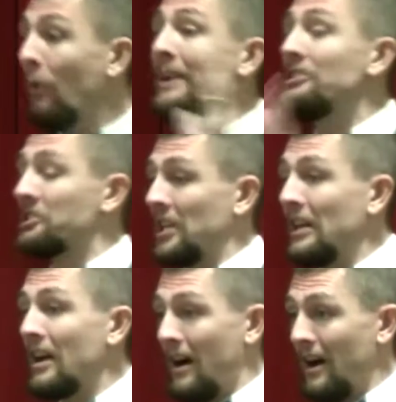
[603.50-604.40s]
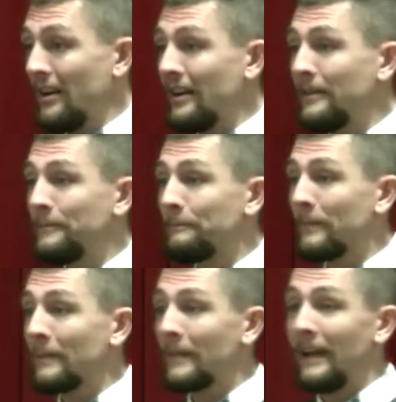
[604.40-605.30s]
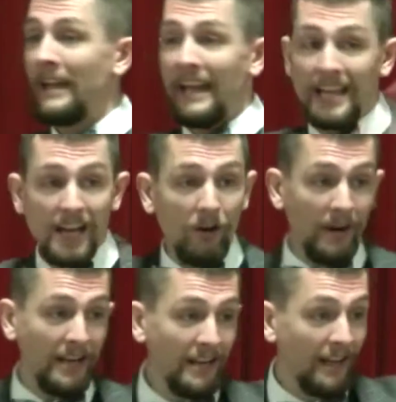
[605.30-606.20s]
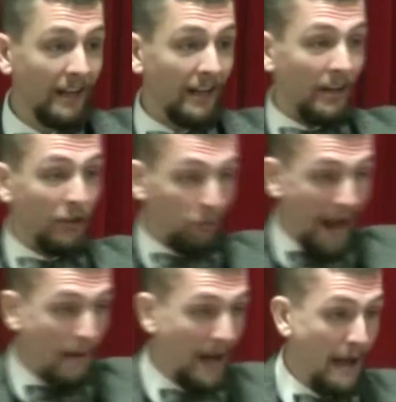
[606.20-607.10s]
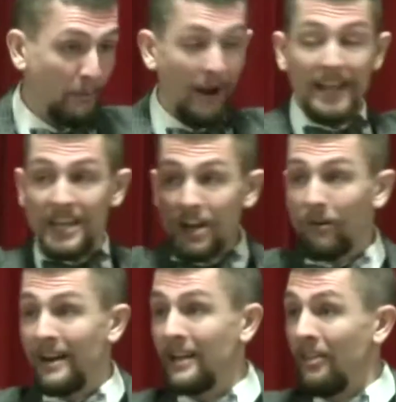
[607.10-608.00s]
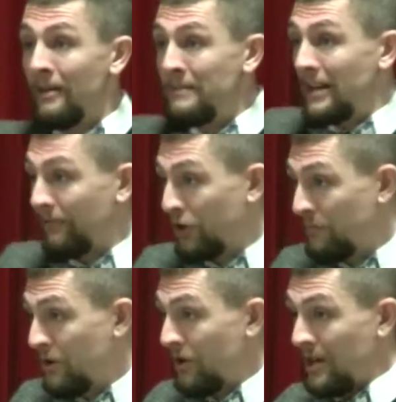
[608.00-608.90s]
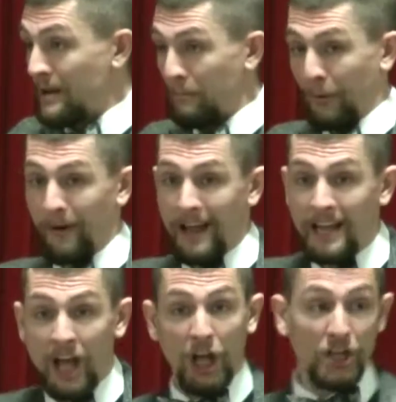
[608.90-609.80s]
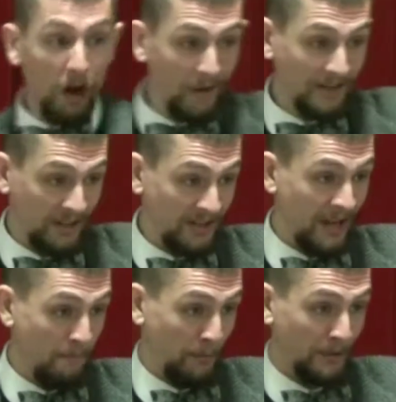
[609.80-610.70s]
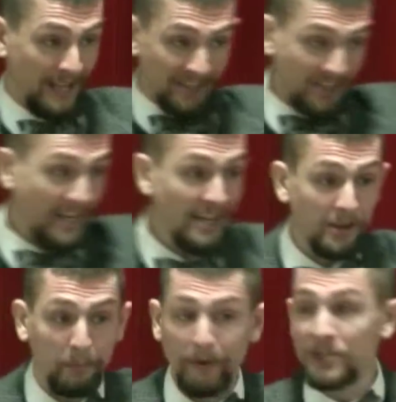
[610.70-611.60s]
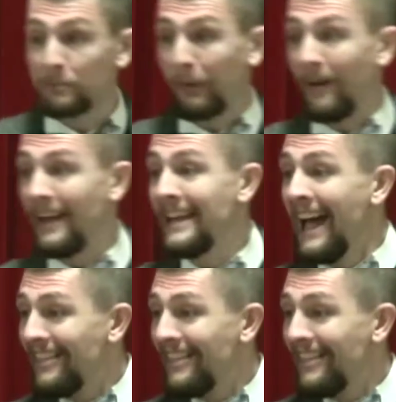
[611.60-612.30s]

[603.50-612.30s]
going to synagogue, hearing the rabbi pray, hearing the men of the community pray, going to the temple, seeing the priests pray.